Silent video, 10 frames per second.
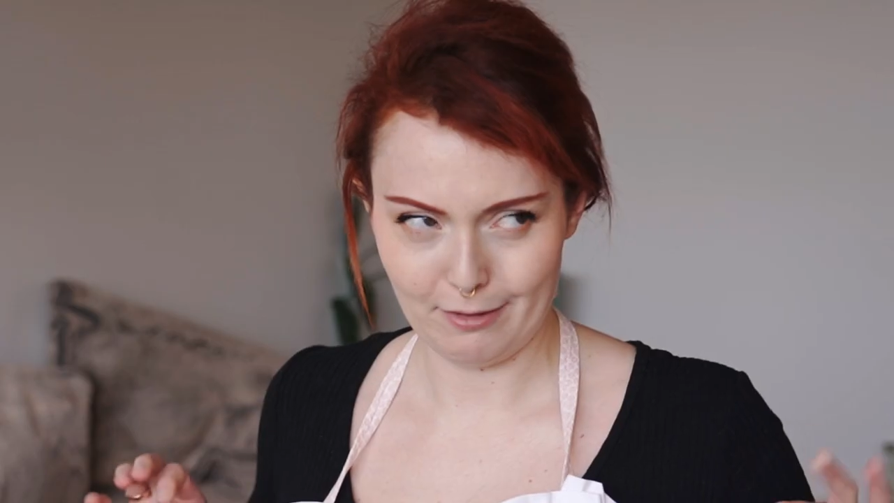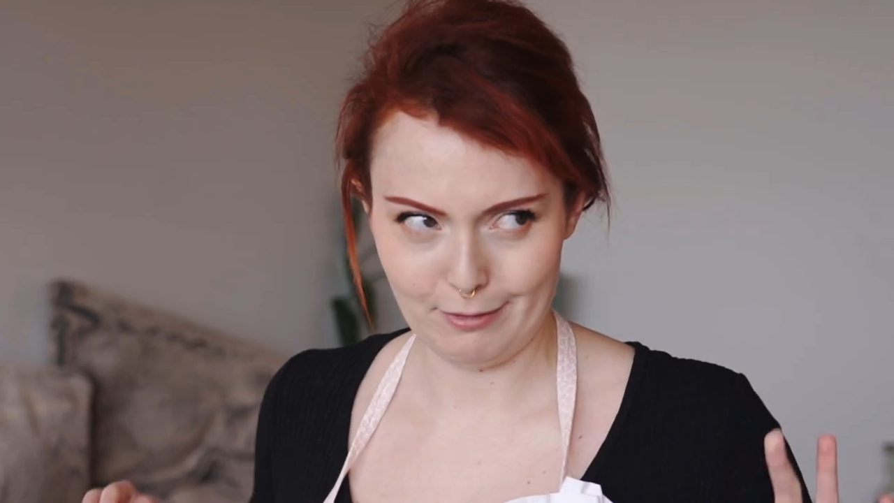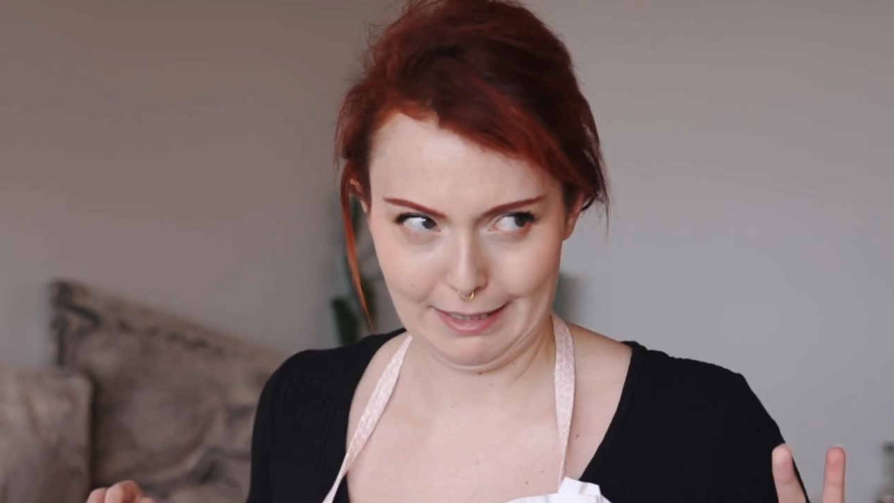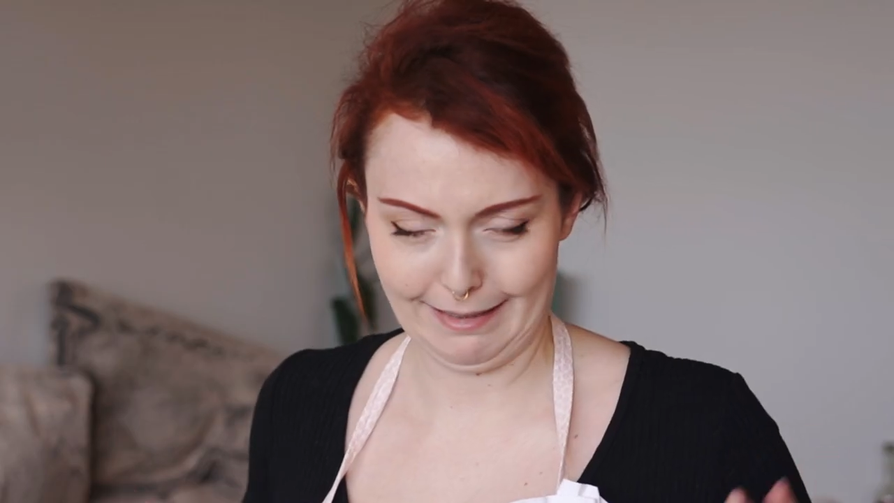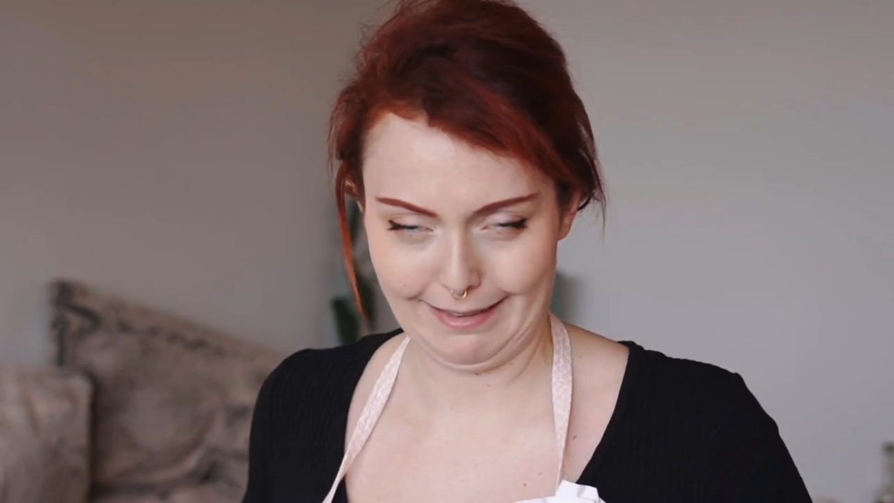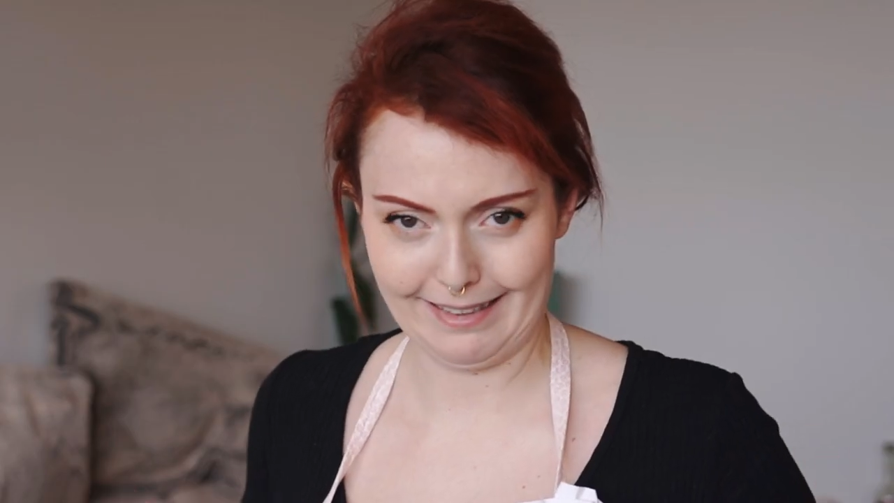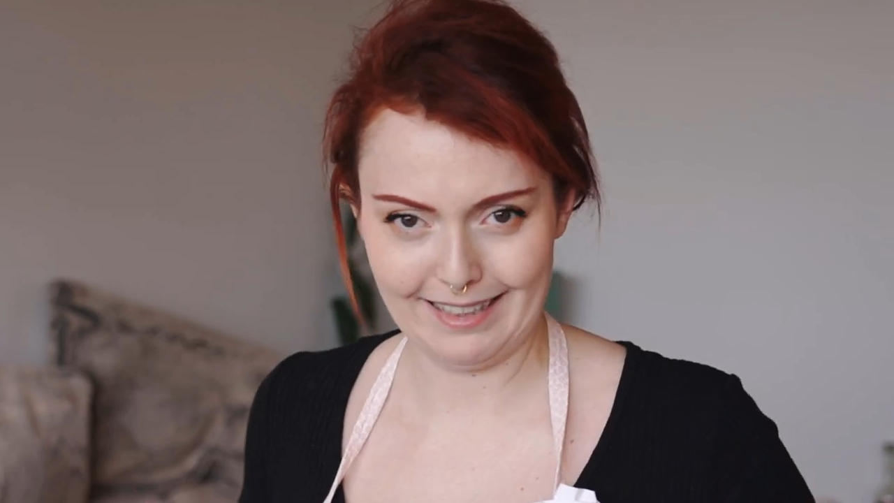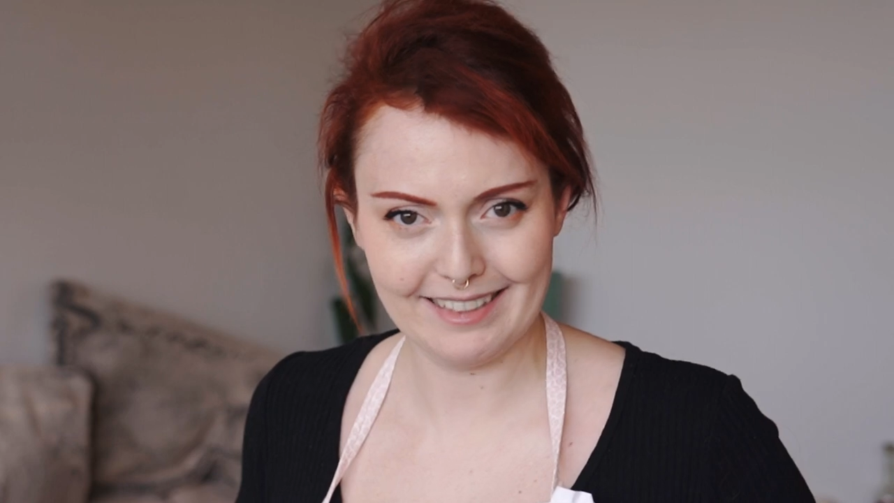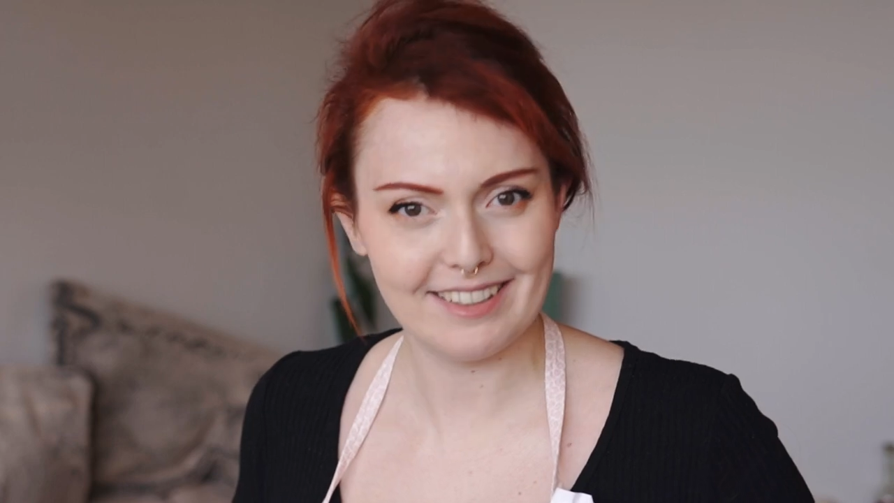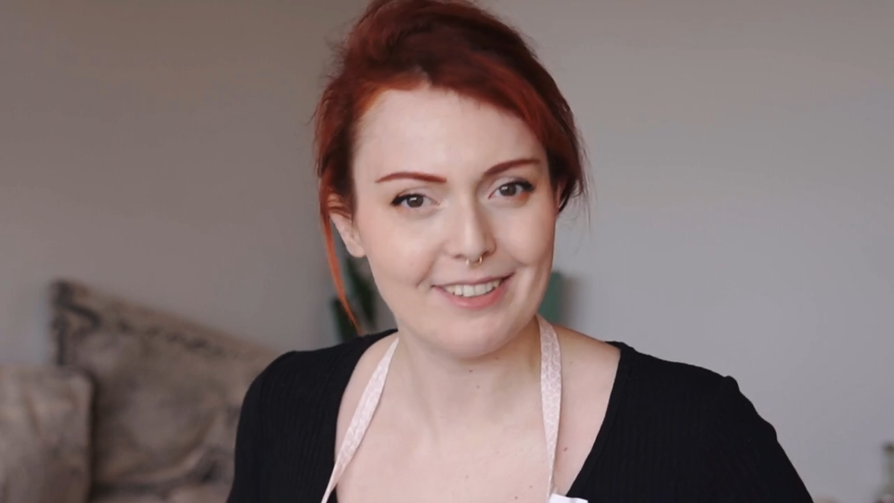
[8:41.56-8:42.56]
Really like
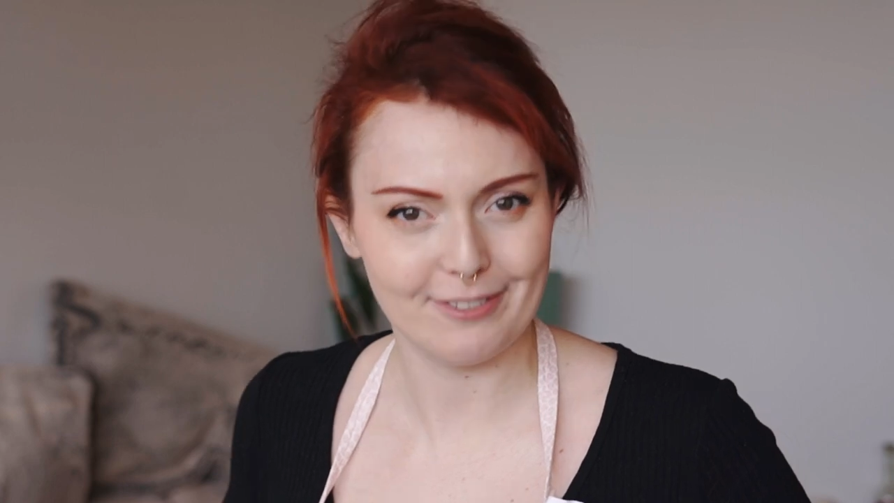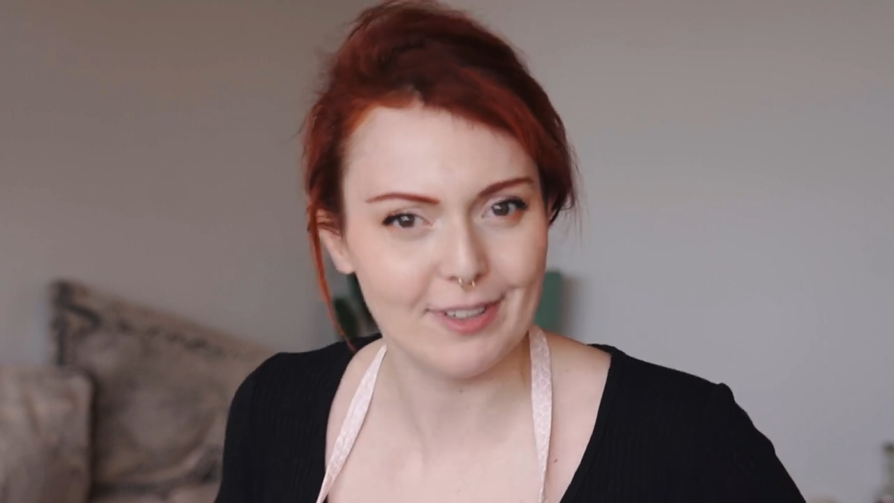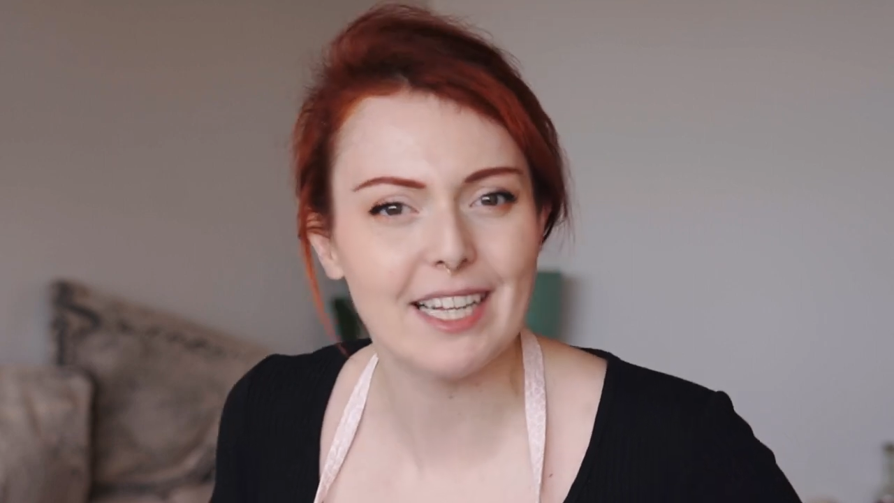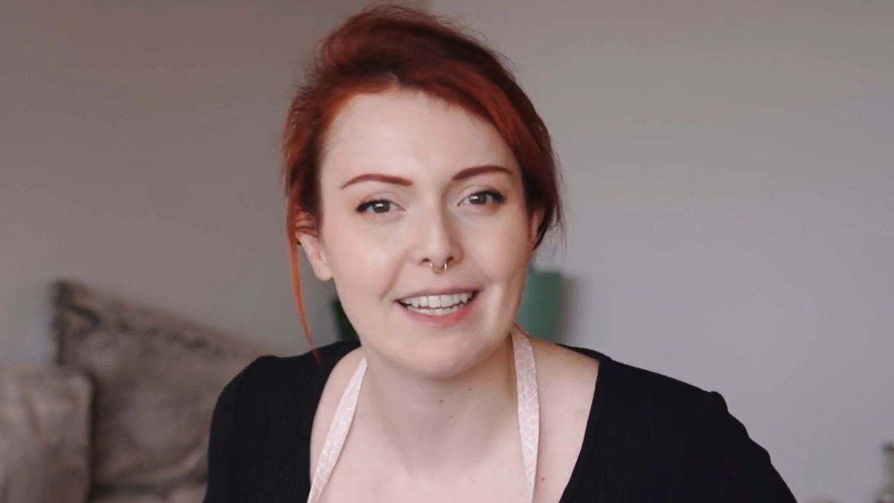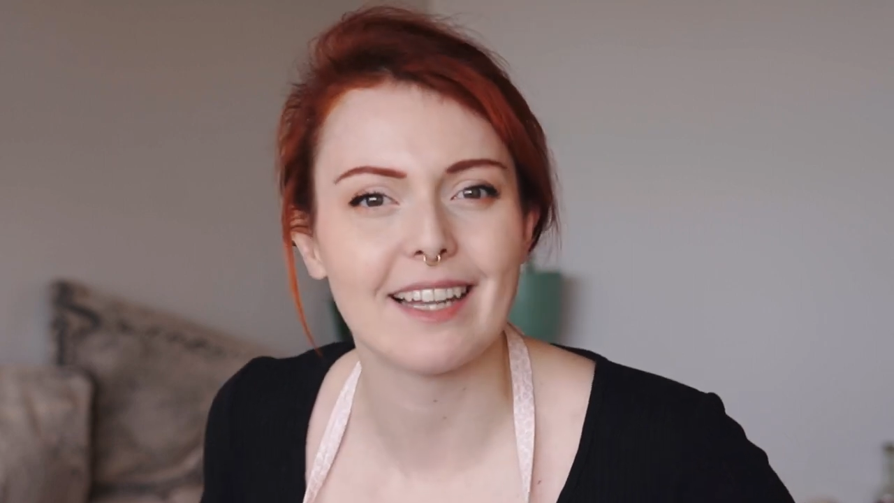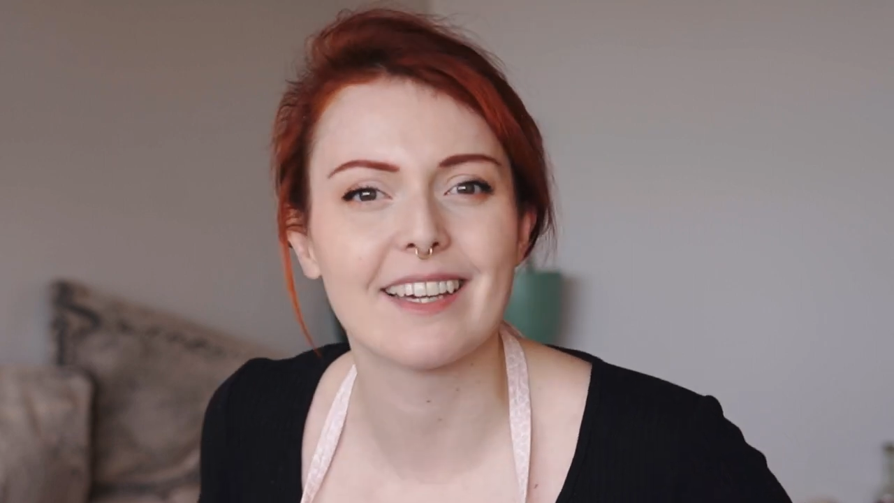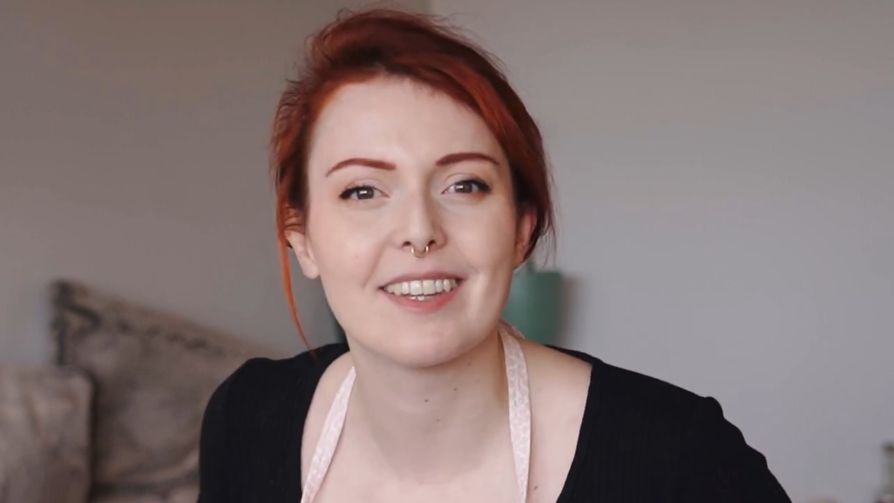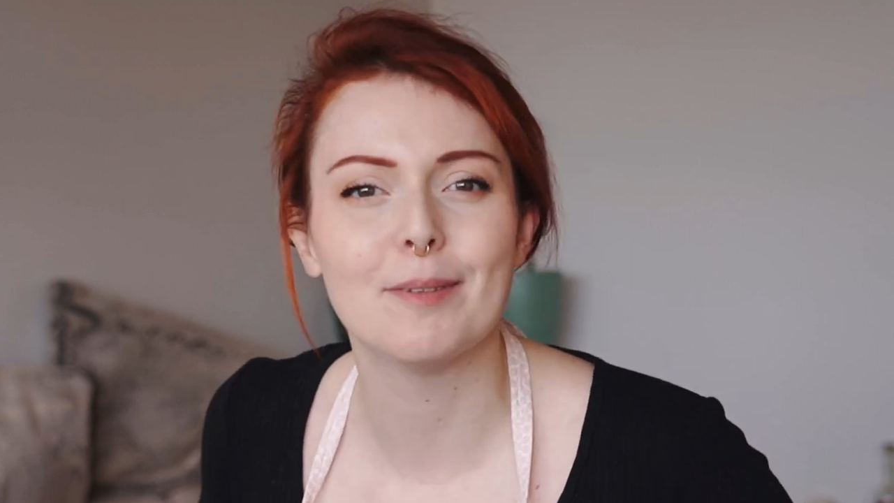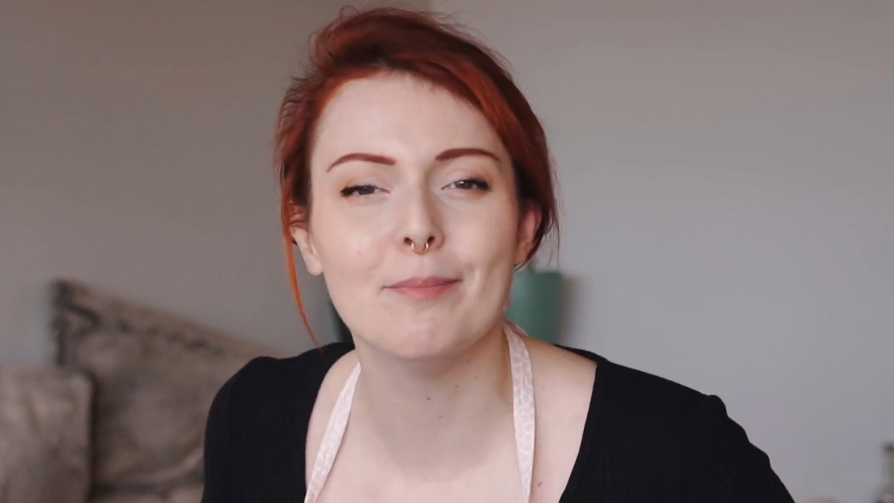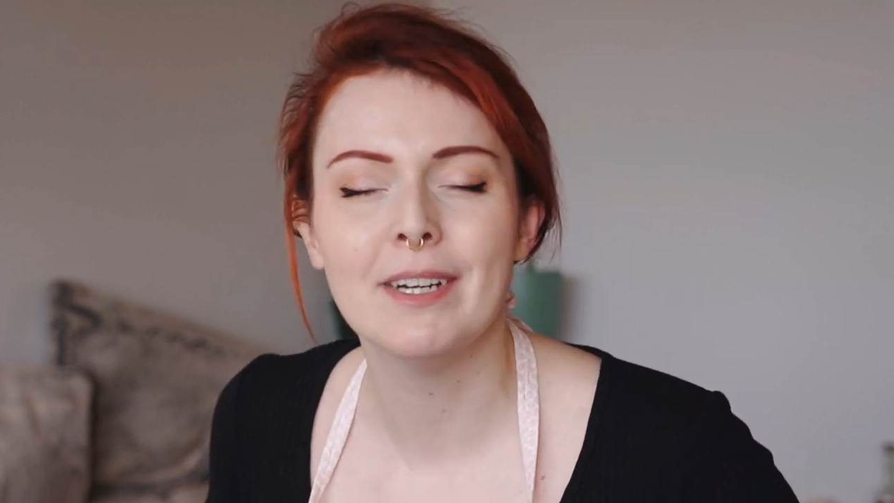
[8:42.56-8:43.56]
it, really like
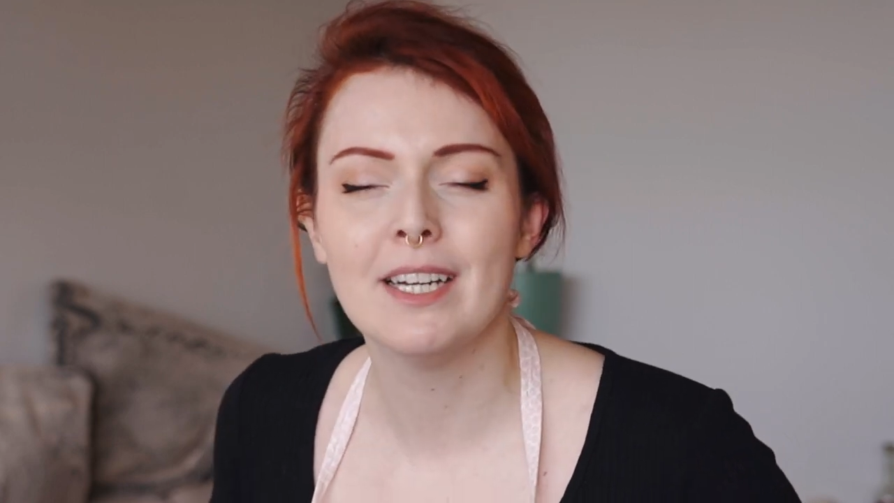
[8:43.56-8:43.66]
them.